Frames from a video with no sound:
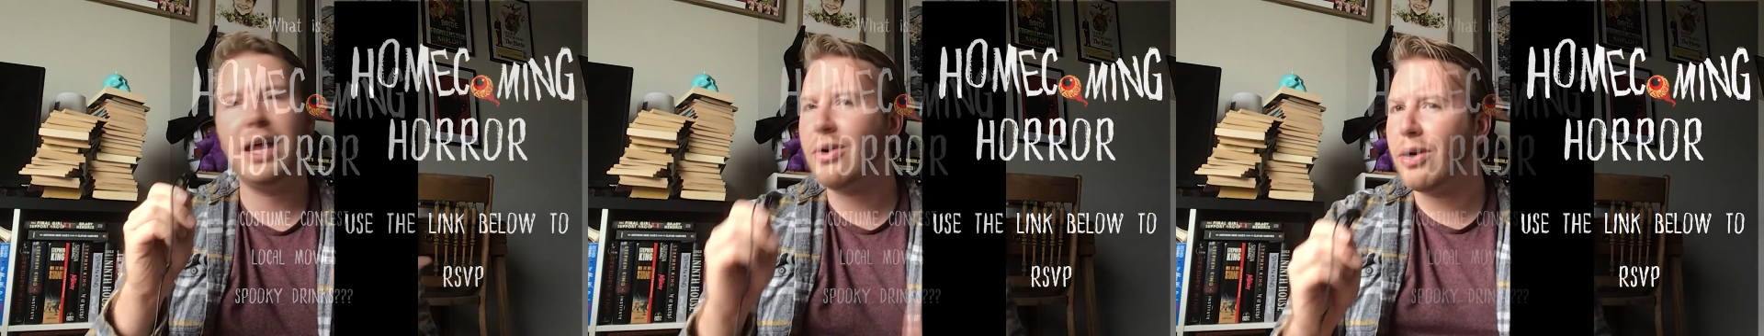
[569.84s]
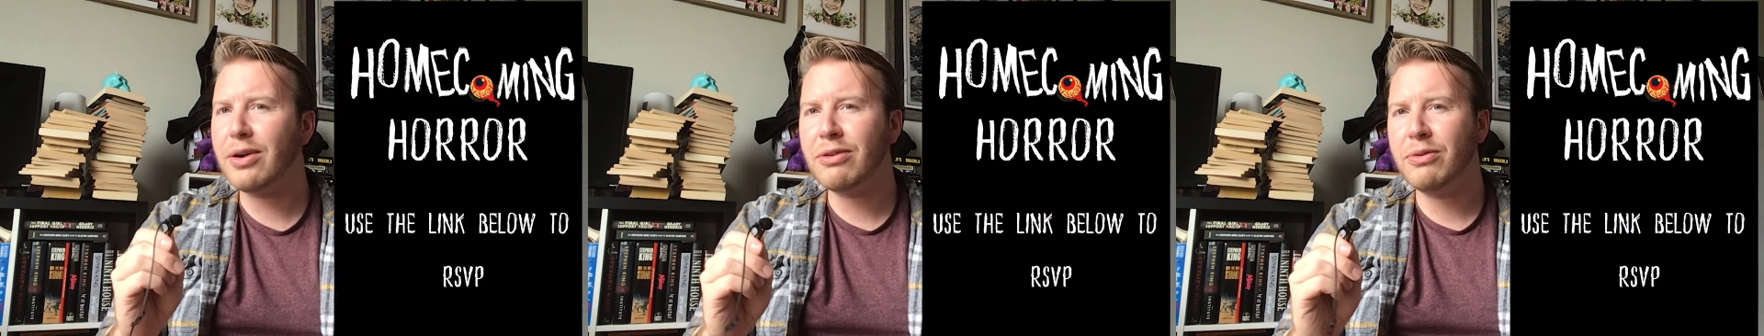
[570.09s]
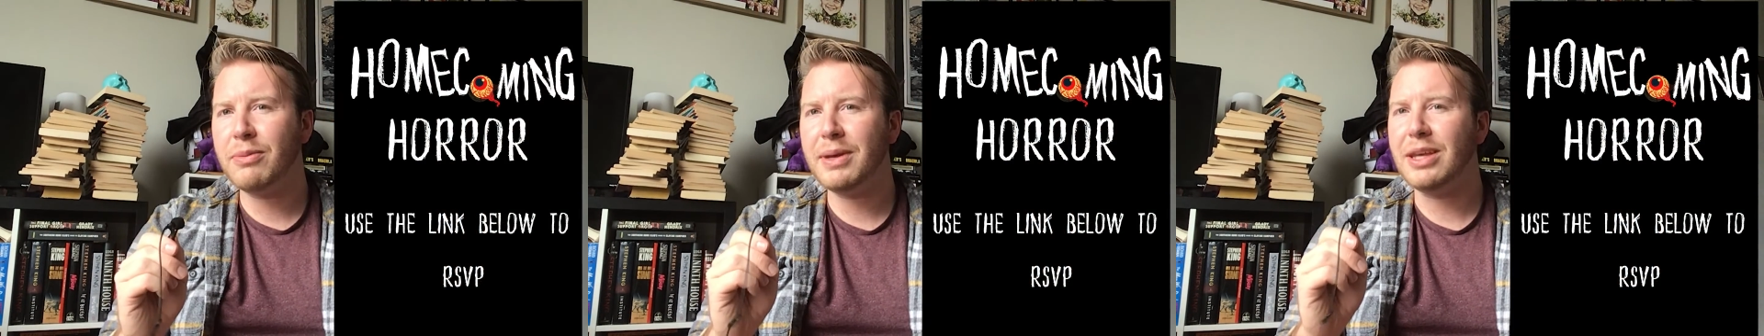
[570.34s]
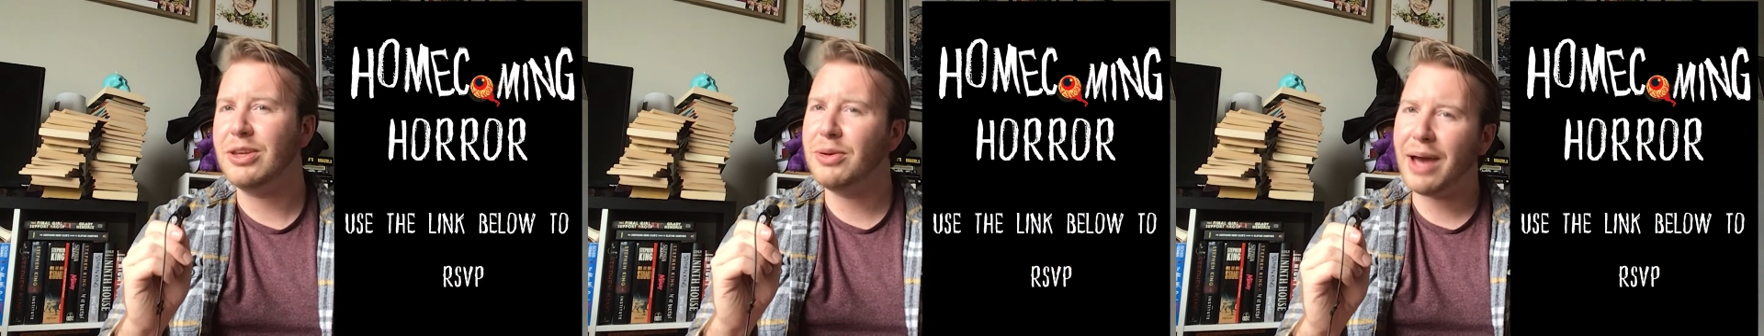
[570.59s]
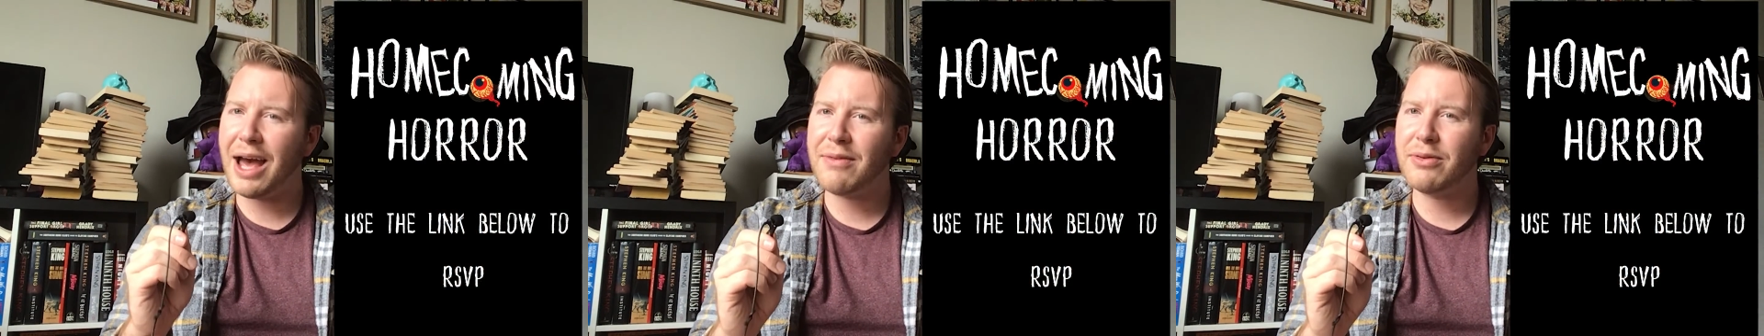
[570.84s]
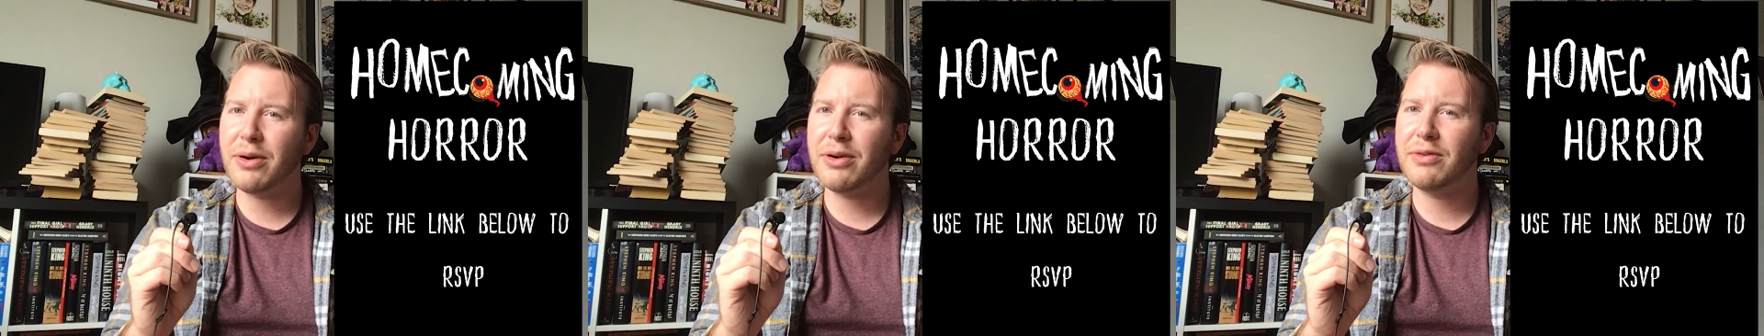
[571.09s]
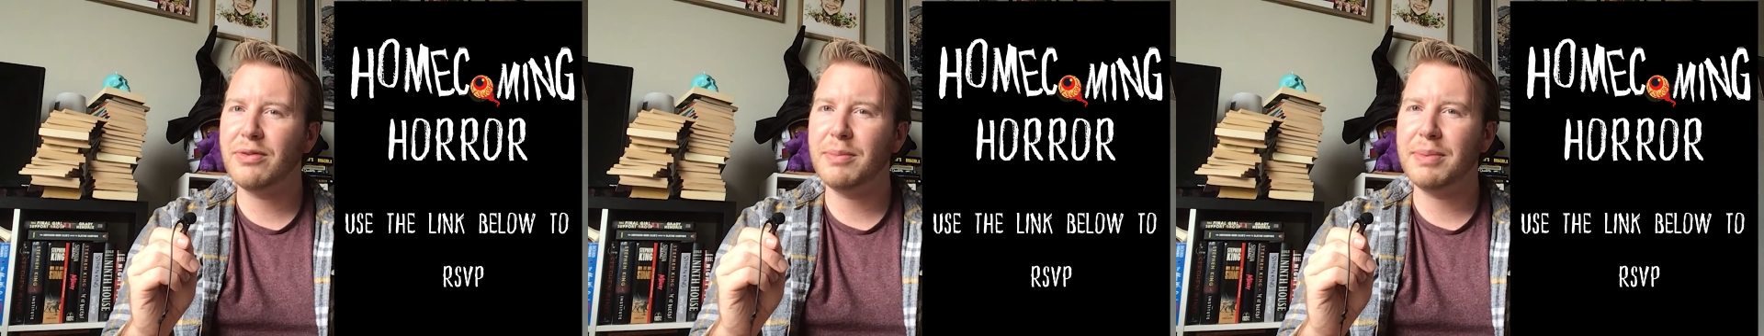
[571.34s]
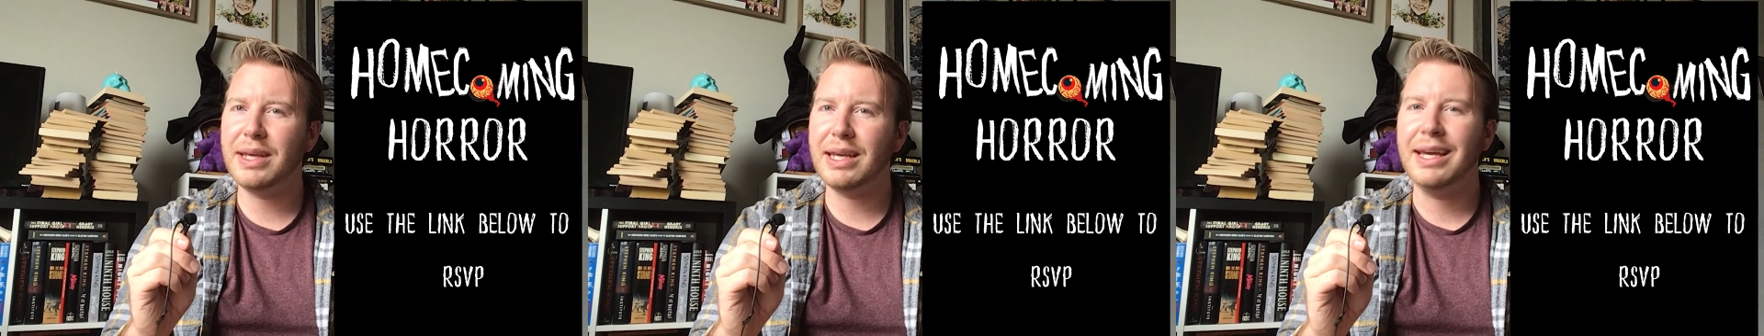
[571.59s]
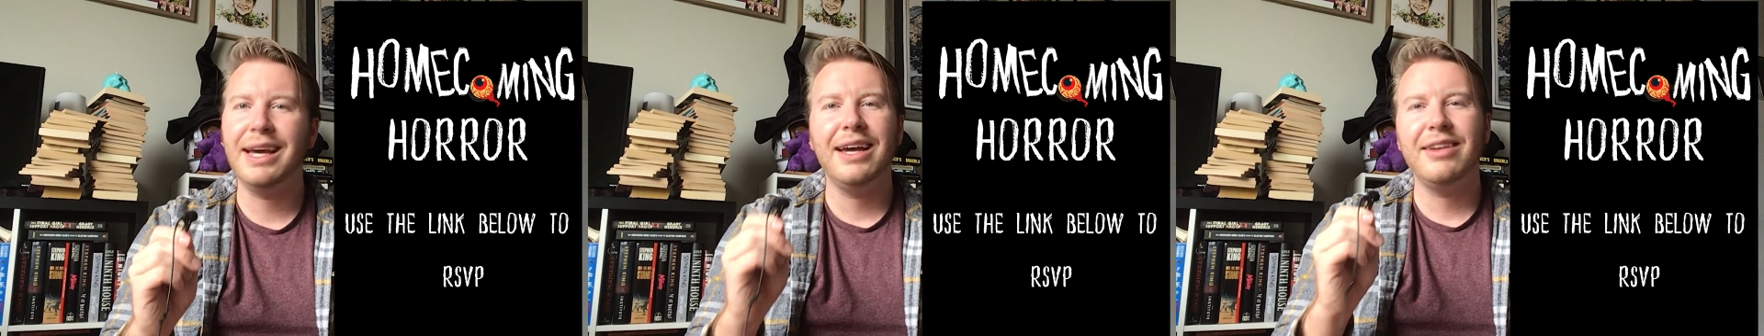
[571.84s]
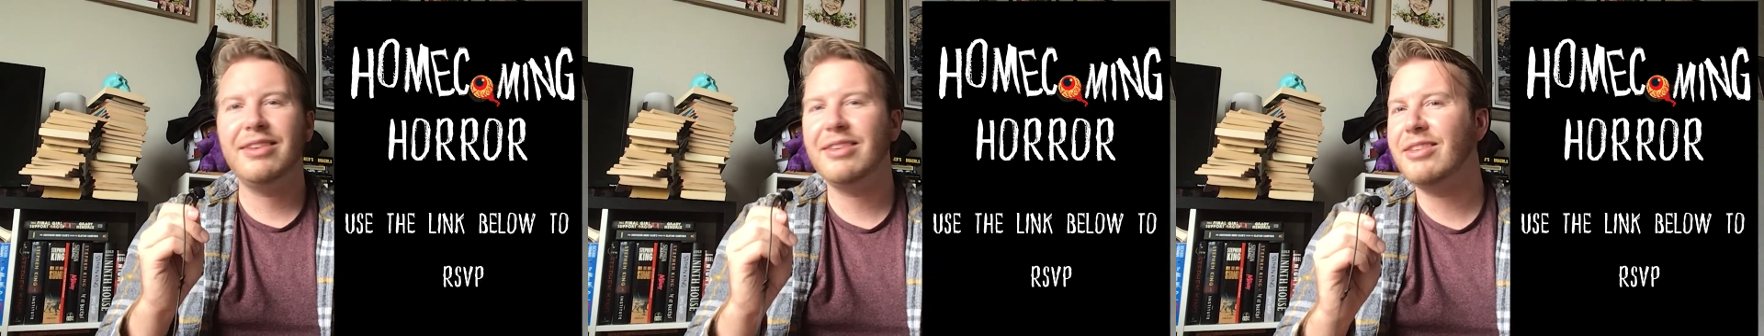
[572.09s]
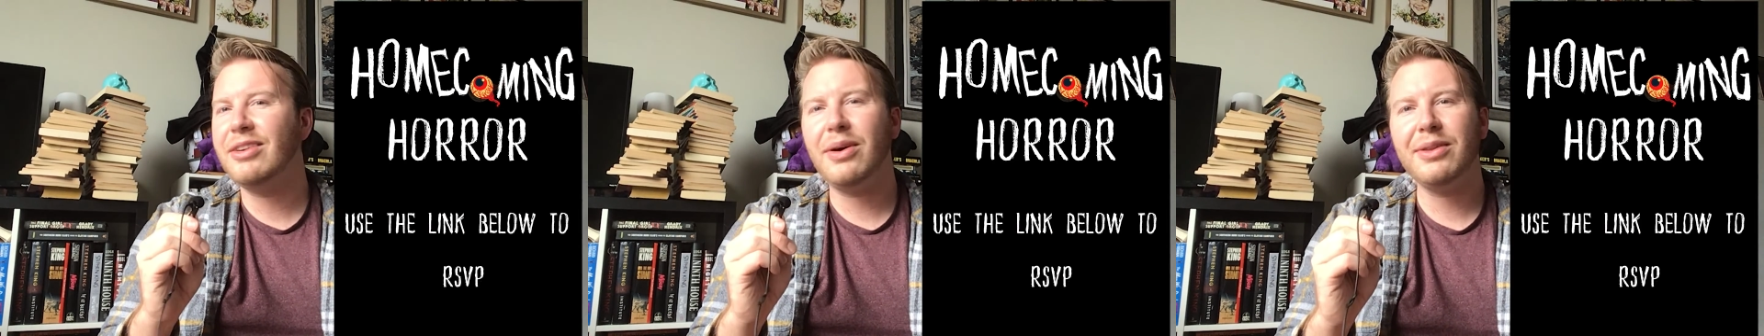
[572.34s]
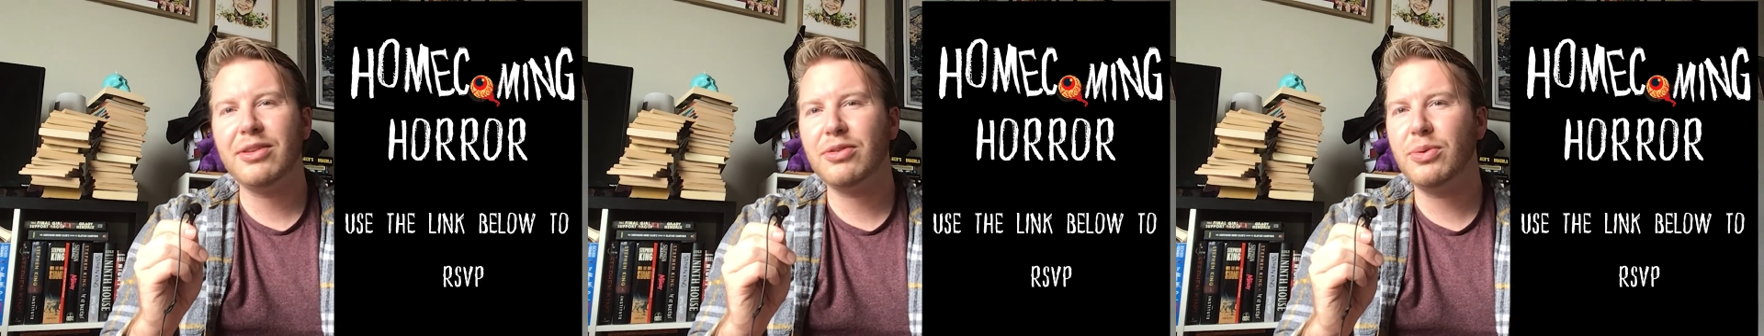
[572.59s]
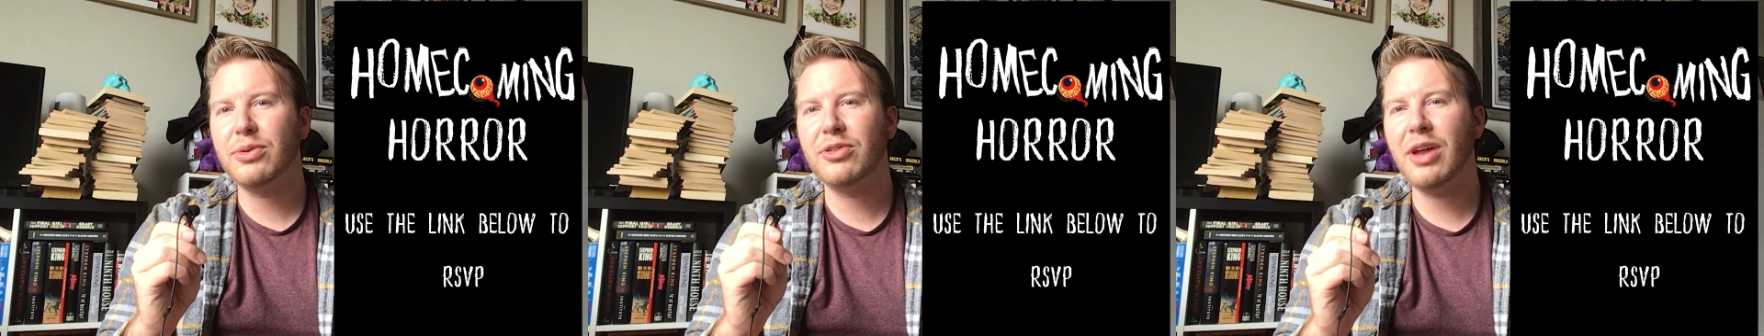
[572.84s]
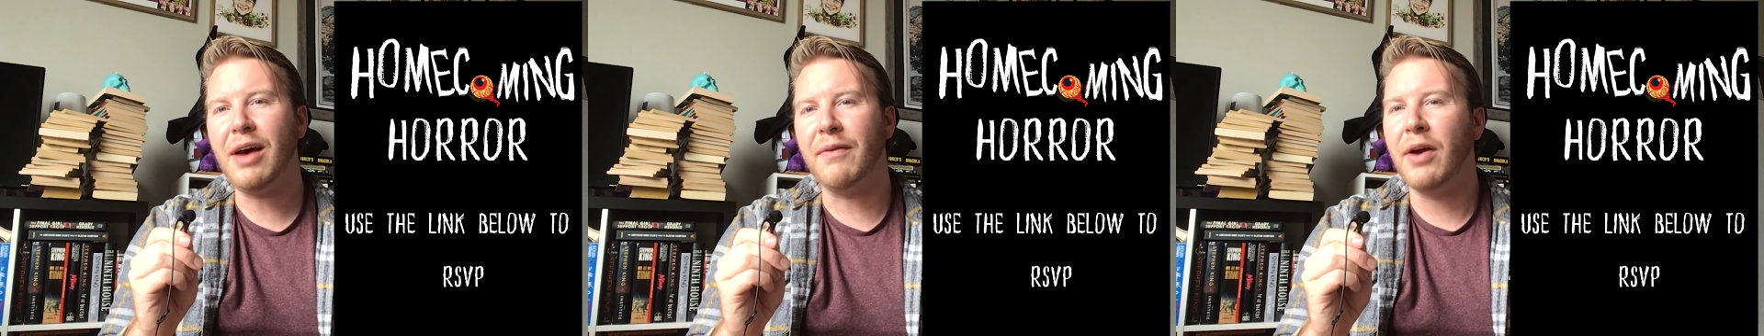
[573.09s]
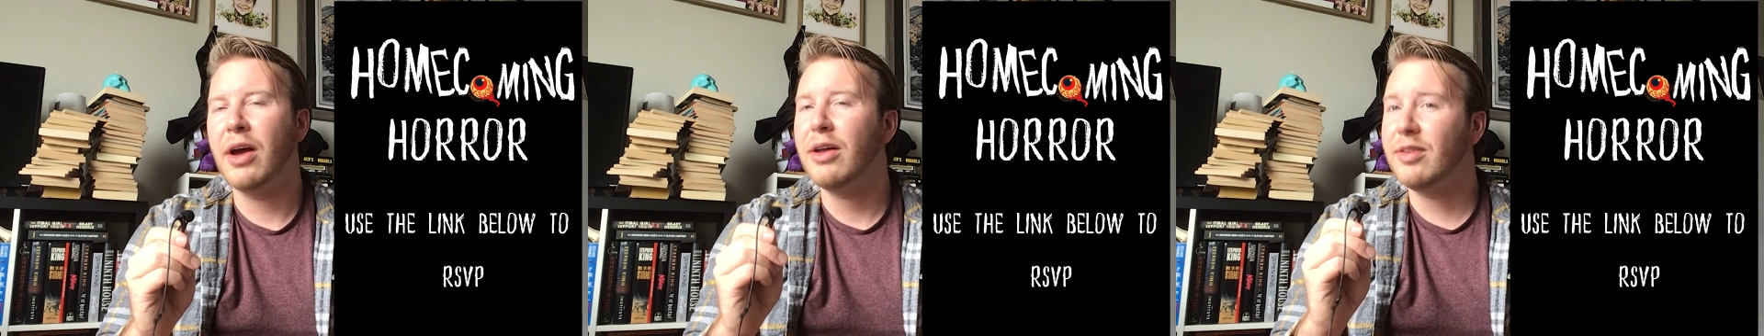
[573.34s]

RSVP. You have to RSVP to see all this cool stuff.